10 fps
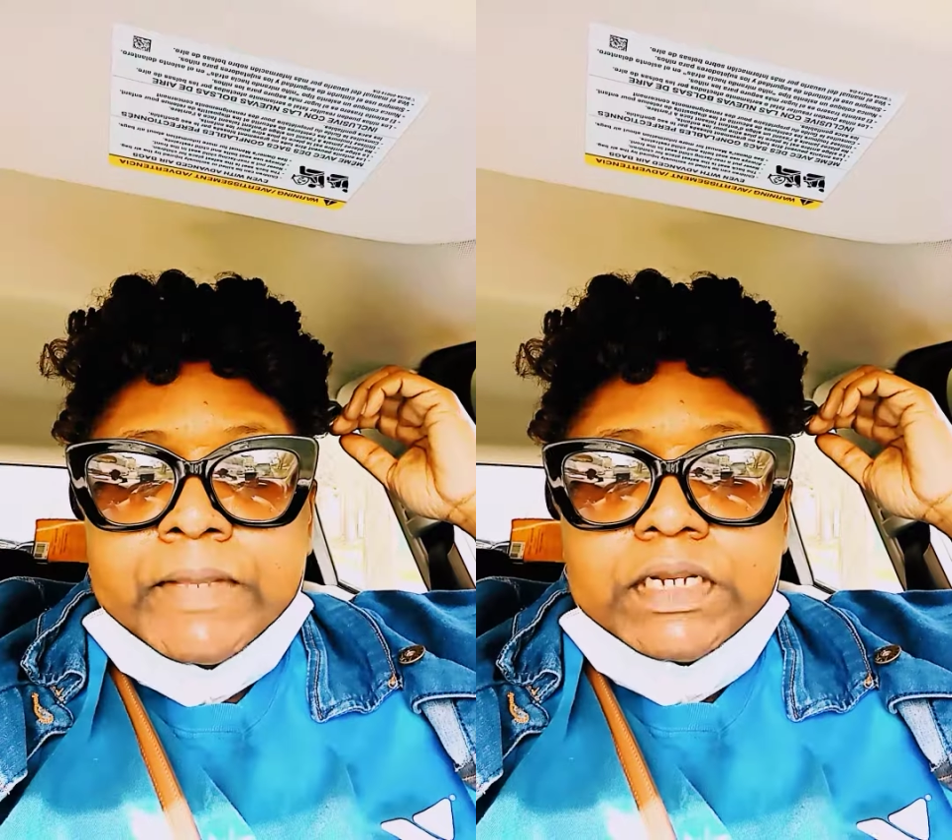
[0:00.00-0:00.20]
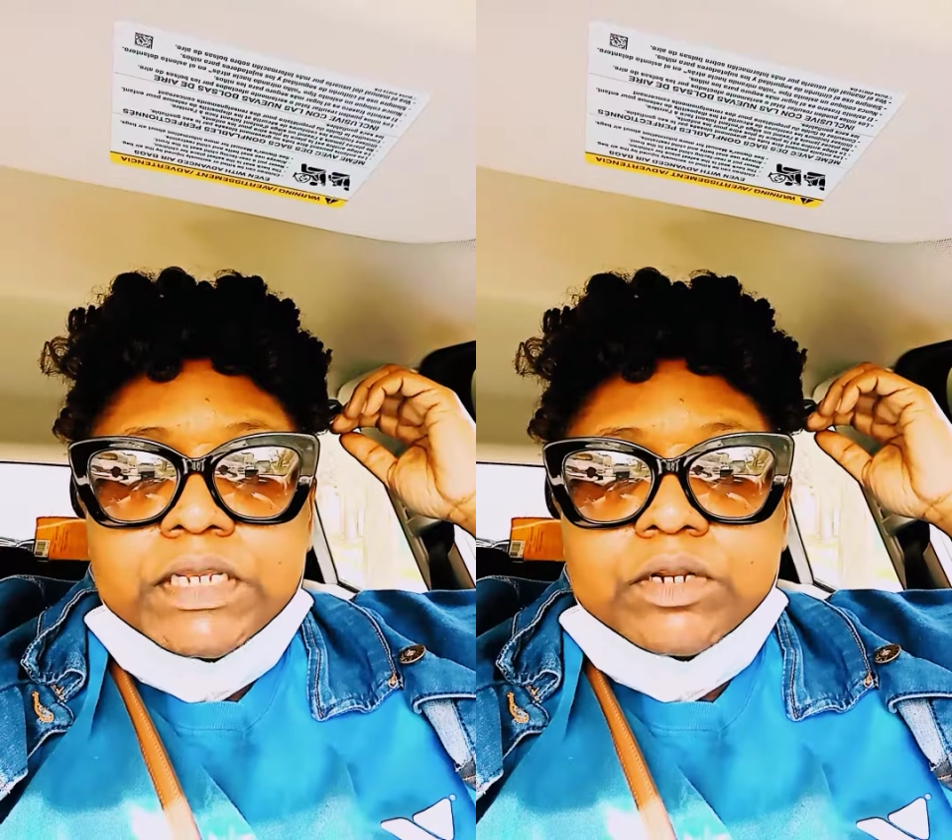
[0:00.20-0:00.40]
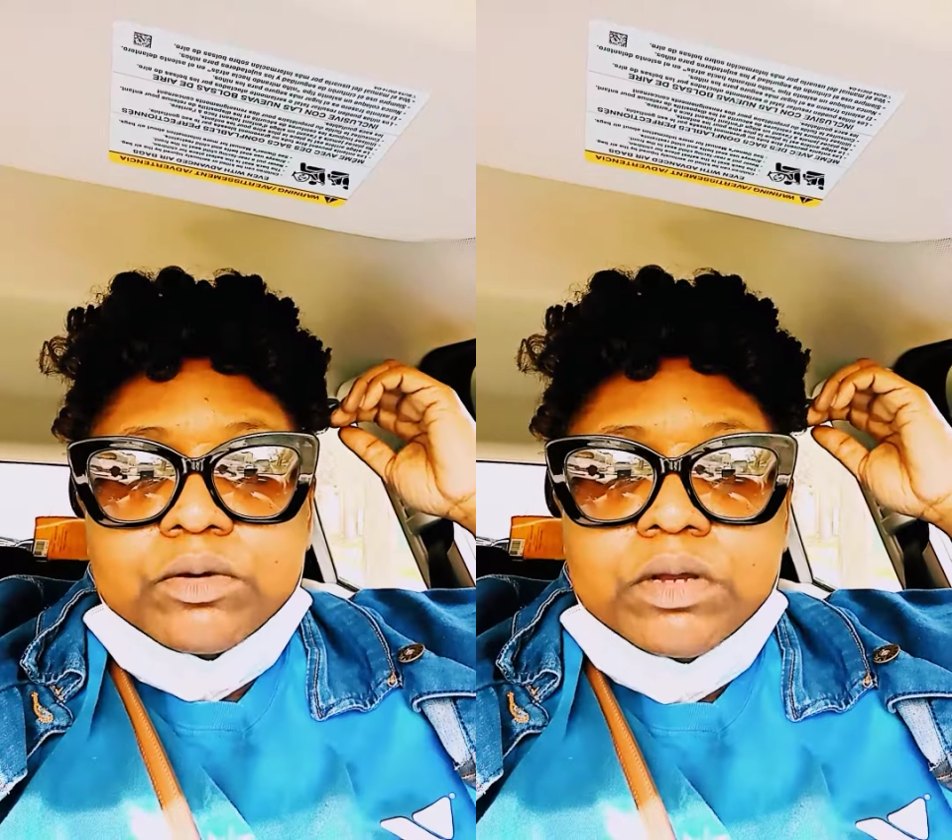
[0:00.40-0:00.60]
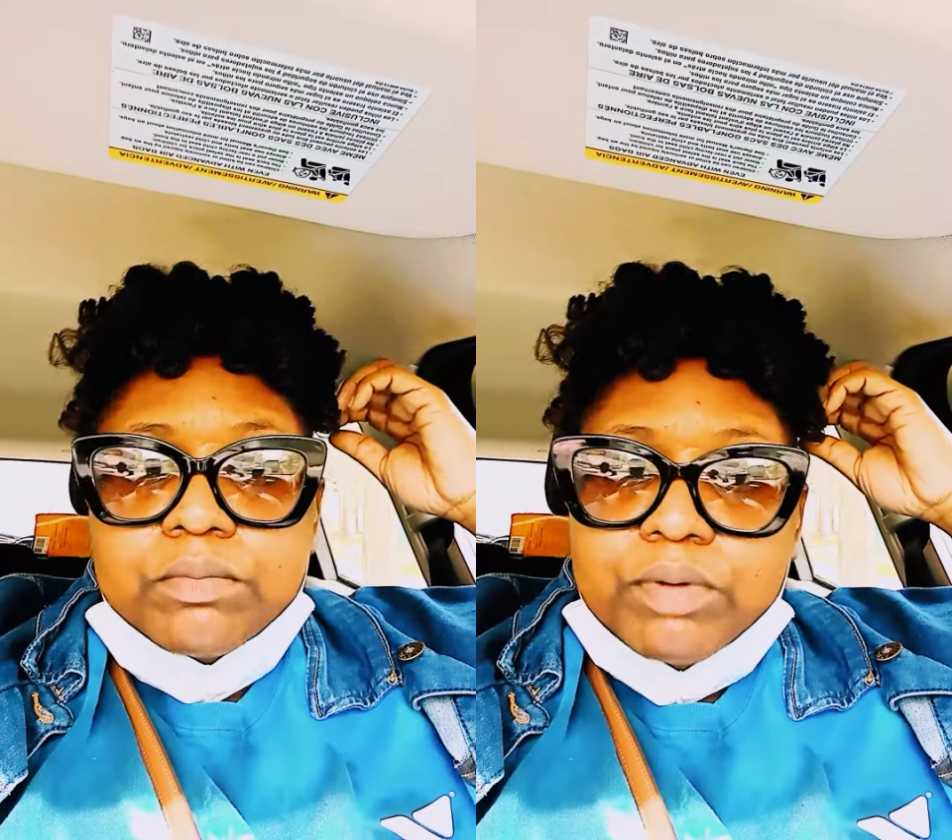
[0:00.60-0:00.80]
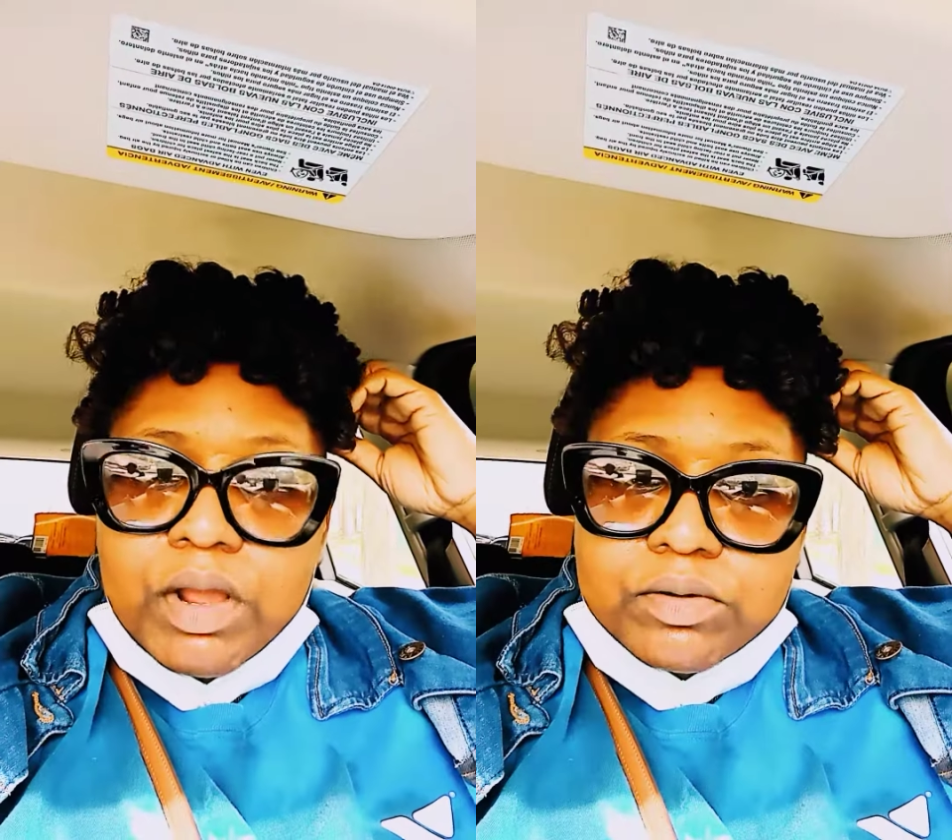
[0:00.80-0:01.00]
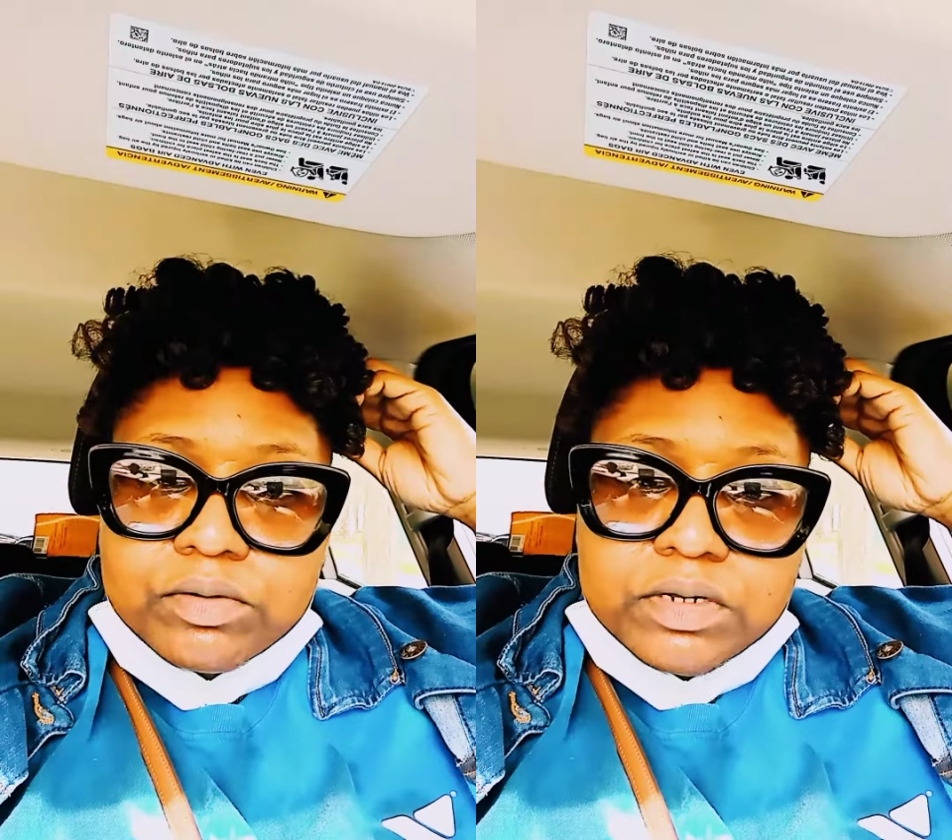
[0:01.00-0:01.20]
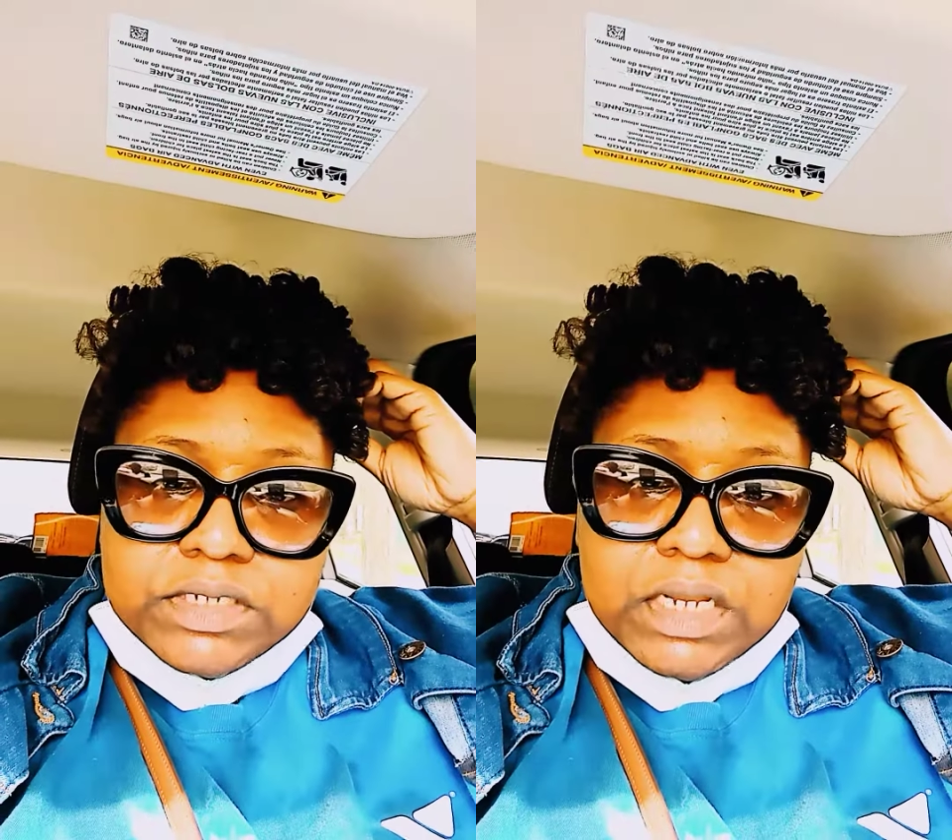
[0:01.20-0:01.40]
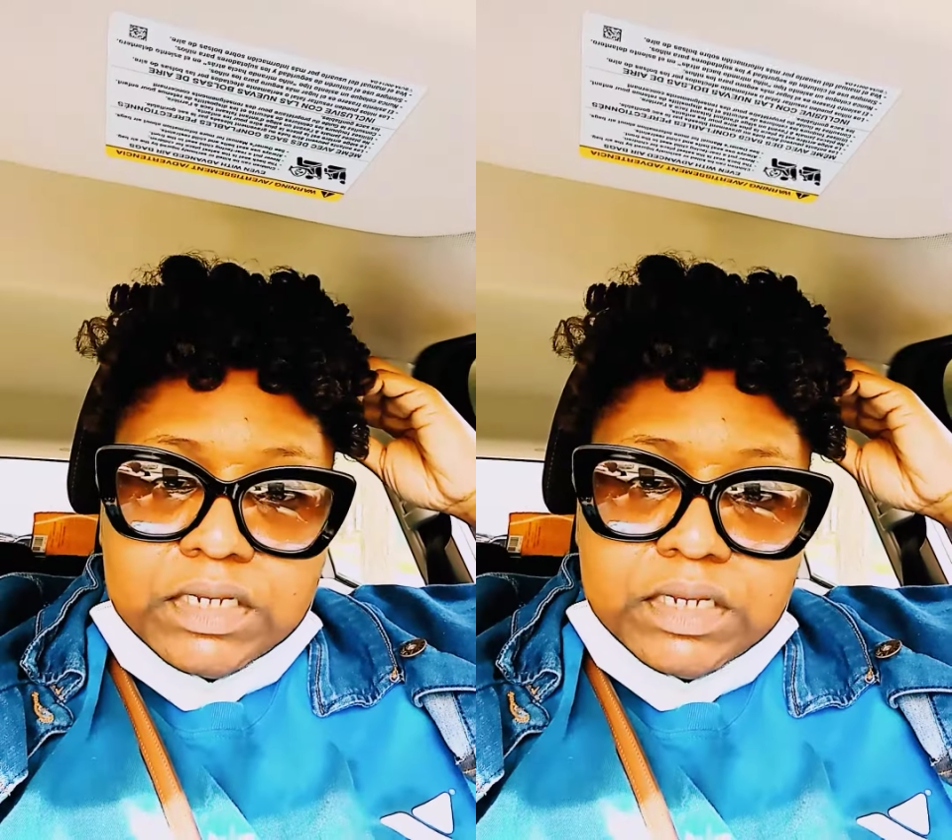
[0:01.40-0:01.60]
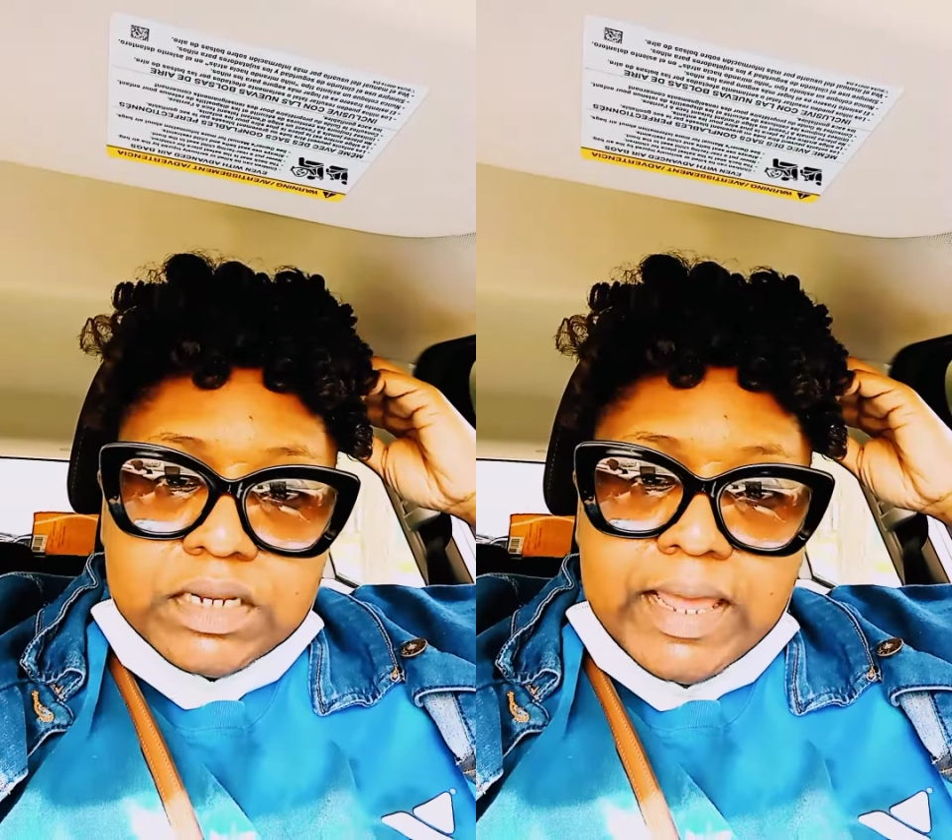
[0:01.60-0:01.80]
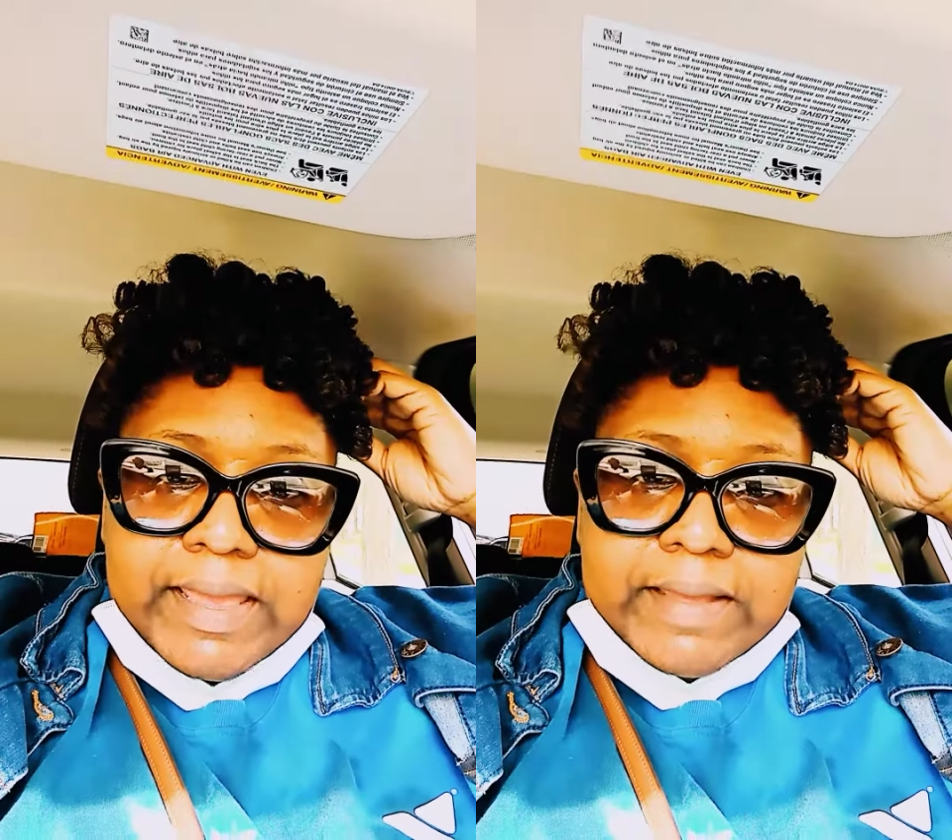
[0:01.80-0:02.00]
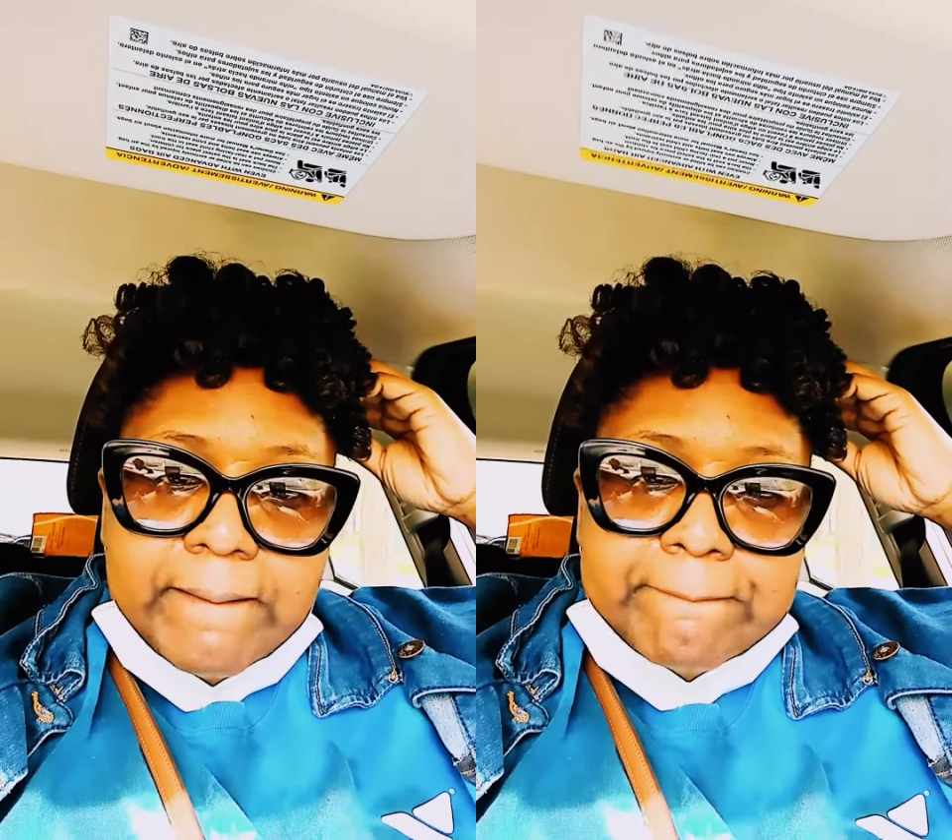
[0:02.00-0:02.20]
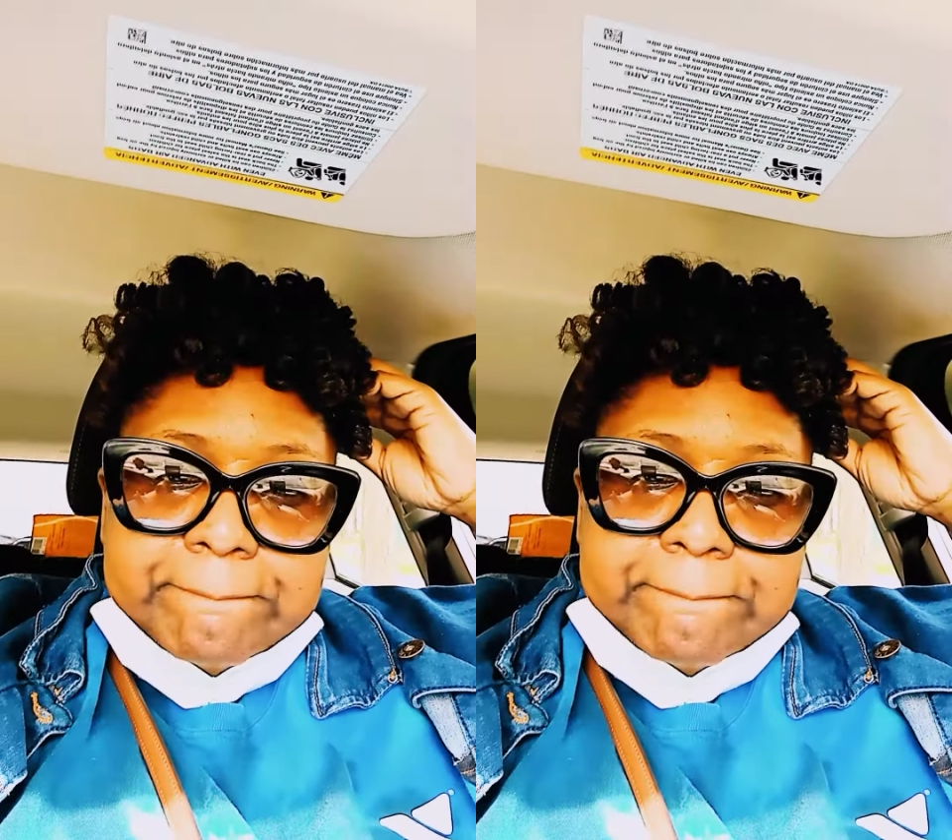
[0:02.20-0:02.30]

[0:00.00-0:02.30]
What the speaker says: little brown girls that look like